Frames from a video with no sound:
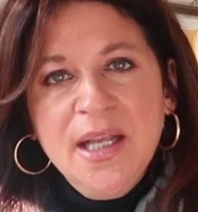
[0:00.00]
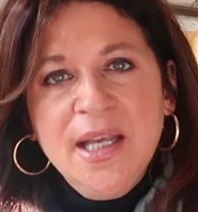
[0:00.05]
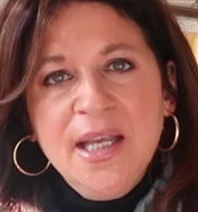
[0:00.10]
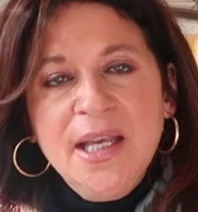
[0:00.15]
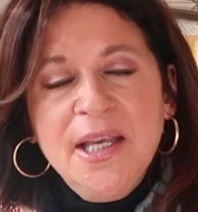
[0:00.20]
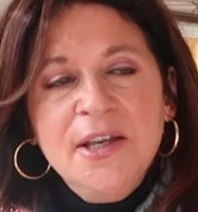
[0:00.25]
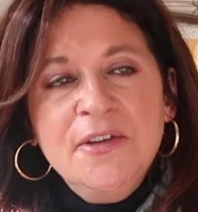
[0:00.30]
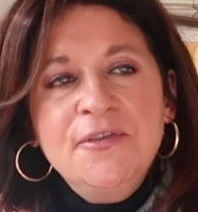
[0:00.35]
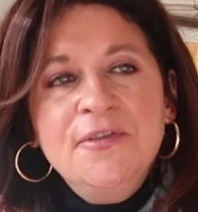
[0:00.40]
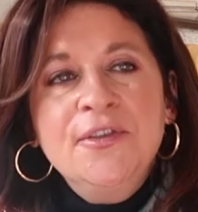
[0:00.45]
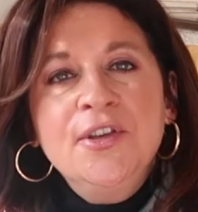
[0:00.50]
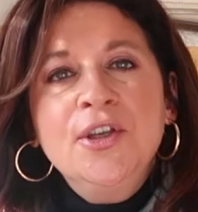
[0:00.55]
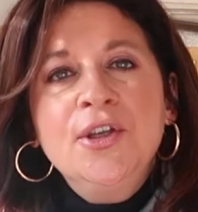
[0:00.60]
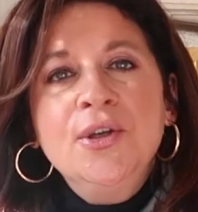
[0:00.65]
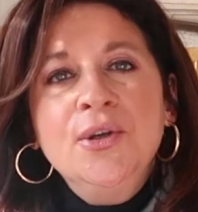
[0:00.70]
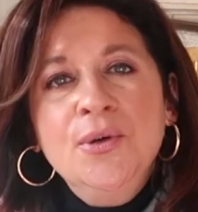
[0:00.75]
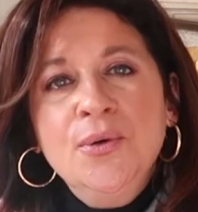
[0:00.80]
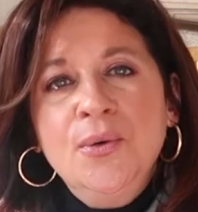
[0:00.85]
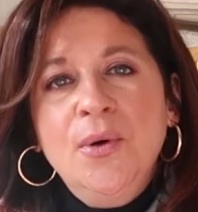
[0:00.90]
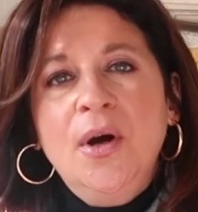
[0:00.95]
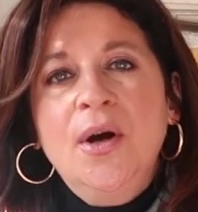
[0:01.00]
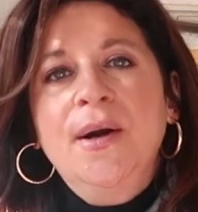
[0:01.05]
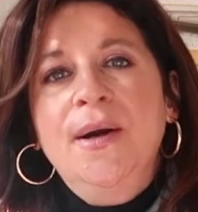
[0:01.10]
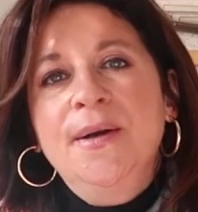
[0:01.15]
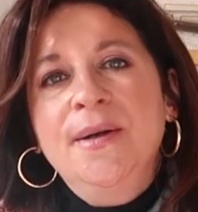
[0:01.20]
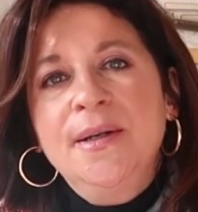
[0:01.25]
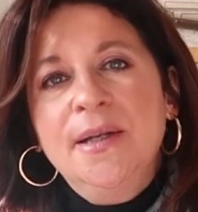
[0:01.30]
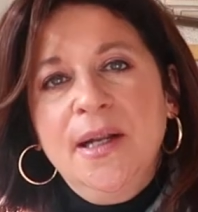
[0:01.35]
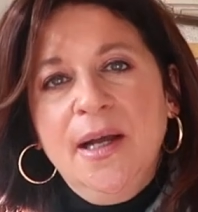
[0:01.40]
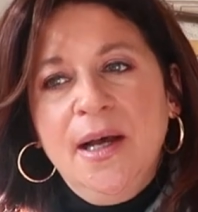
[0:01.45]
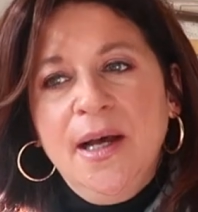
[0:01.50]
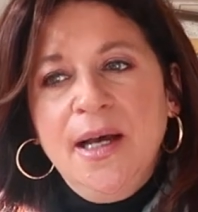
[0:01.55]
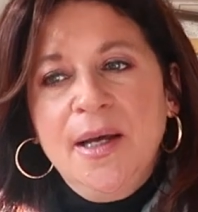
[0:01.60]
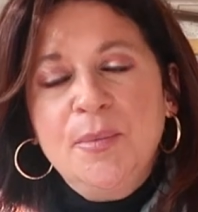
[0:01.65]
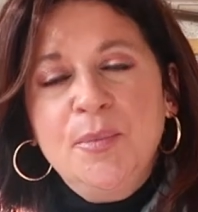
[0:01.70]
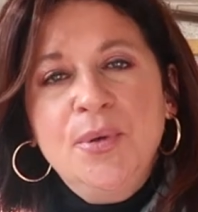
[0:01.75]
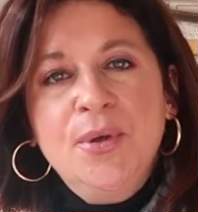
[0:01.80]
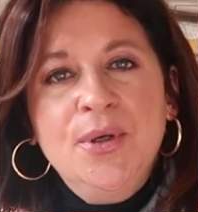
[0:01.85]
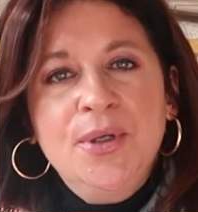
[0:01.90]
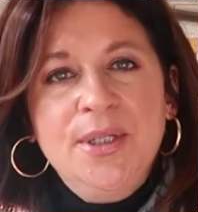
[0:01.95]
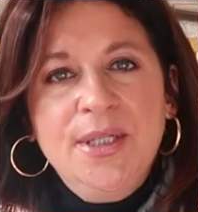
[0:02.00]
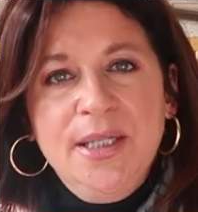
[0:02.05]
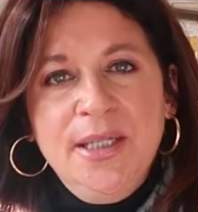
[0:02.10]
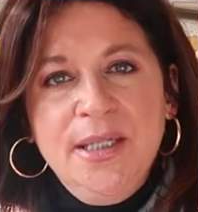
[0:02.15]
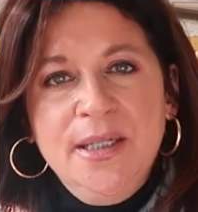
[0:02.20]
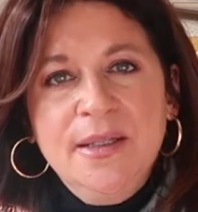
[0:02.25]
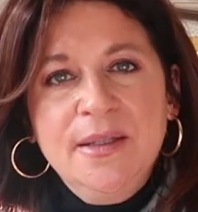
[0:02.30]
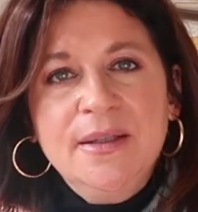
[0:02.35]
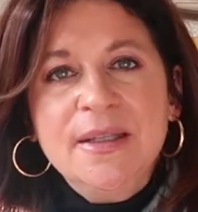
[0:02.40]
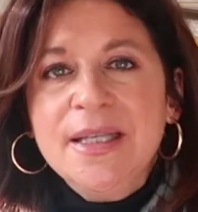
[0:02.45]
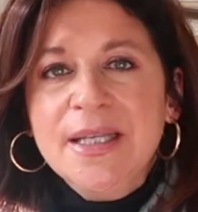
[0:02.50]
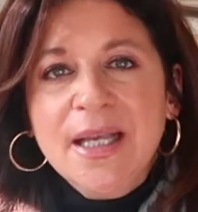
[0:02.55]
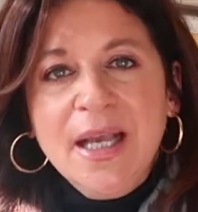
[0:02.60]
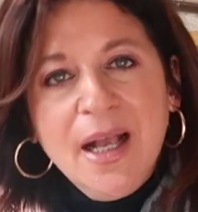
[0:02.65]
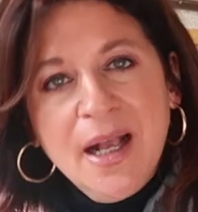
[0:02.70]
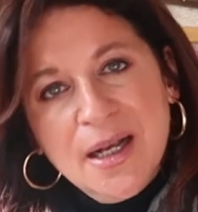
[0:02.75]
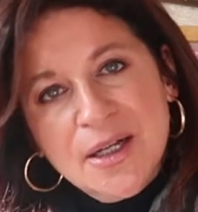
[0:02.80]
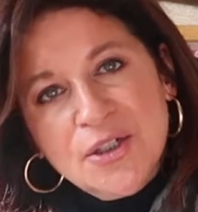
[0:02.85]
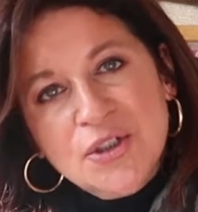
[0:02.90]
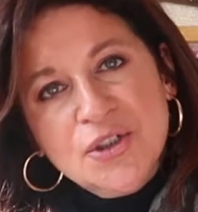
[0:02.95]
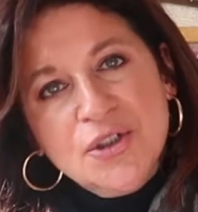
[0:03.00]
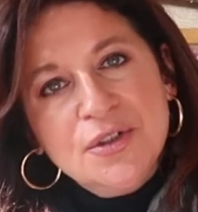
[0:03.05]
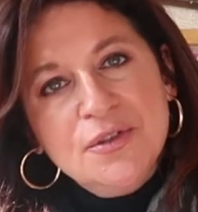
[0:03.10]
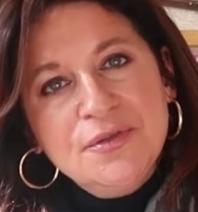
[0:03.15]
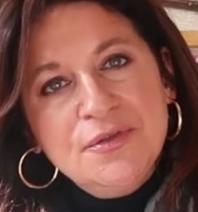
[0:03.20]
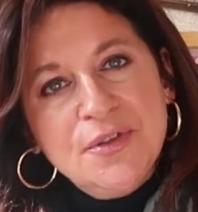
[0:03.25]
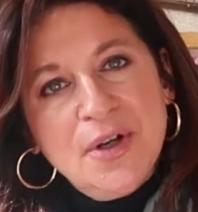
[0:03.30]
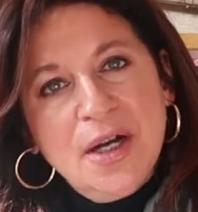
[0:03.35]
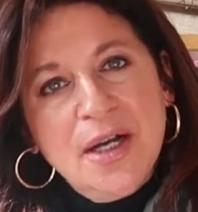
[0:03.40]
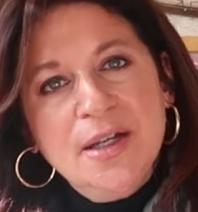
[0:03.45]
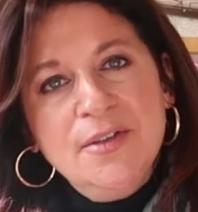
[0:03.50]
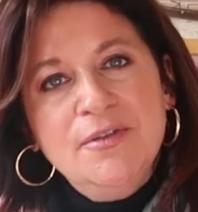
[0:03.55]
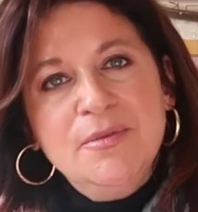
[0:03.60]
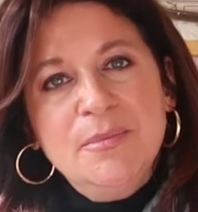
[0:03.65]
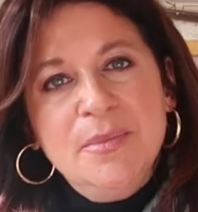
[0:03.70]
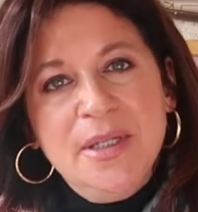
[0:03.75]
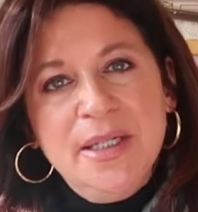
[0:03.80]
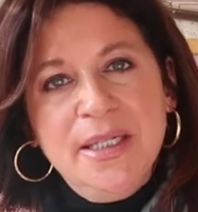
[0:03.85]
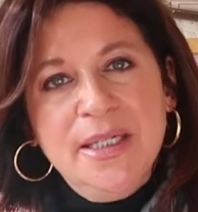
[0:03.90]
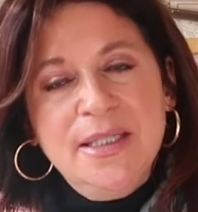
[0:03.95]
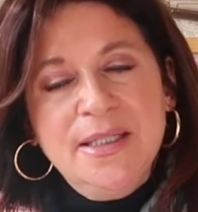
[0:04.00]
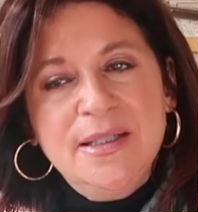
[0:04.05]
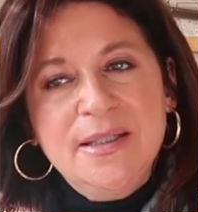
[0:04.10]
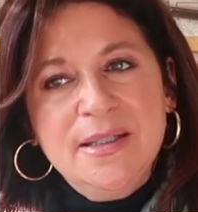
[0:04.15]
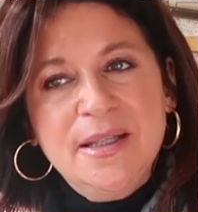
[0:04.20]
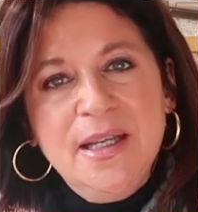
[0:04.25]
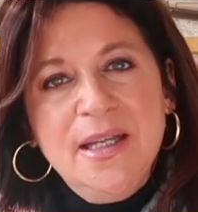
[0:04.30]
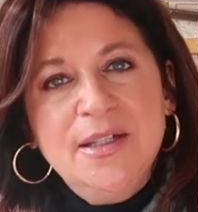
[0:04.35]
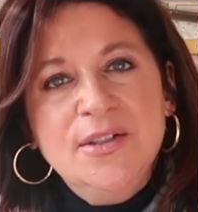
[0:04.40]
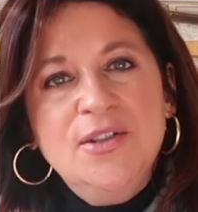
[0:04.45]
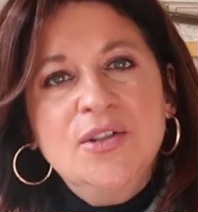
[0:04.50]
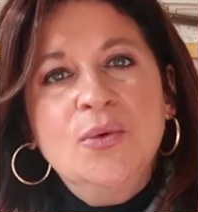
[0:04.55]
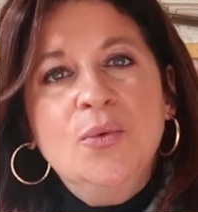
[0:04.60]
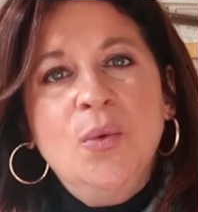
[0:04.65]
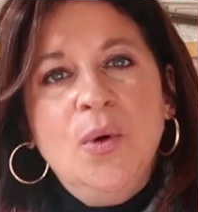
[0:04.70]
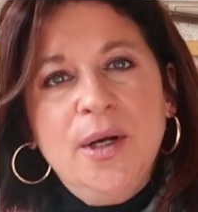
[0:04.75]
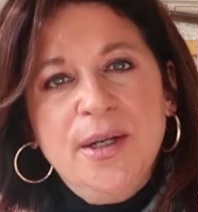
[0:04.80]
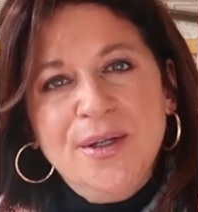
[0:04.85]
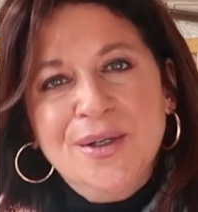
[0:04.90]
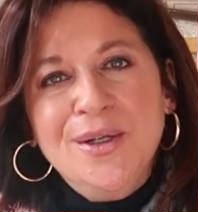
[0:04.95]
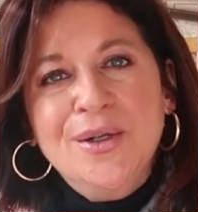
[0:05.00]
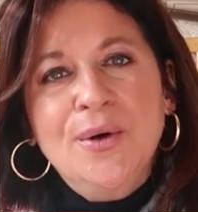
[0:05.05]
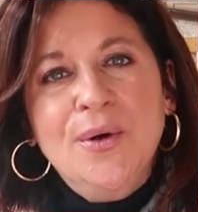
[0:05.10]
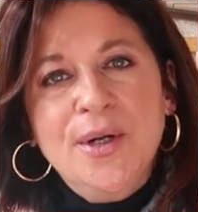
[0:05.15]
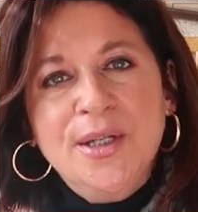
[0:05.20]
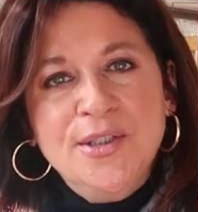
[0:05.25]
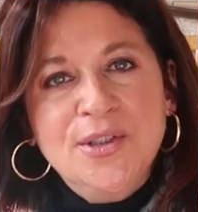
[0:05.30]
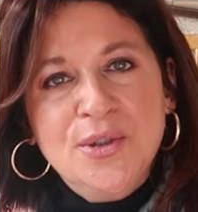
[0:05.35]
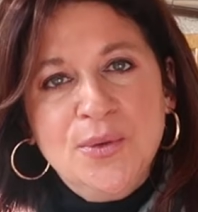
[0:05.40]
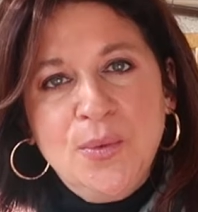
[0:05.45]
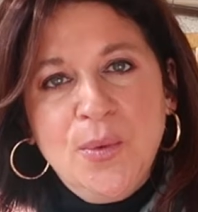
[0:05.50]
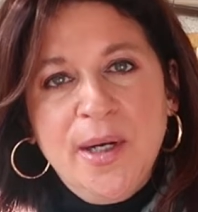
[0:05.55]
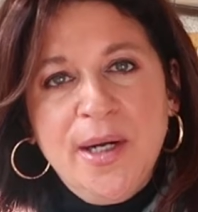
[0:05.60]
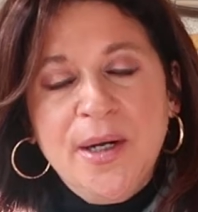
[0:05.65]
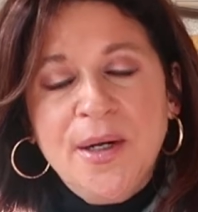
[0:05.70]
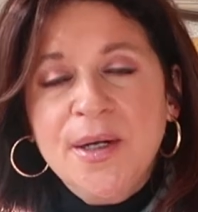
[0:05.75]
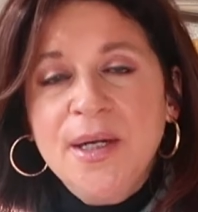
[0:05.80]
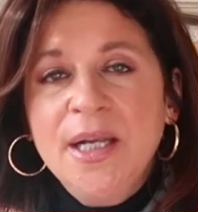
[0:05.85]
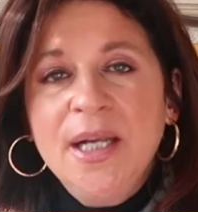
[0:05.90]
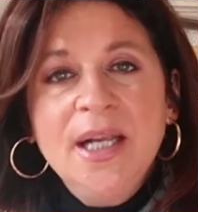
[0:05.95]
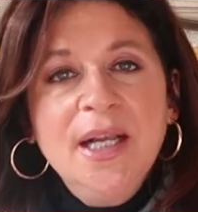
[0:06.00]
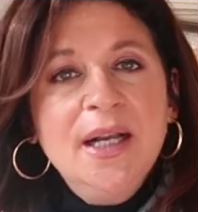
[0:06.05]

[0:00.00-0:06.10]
if you are not putting the extra 5 minutes into what you're going to wear.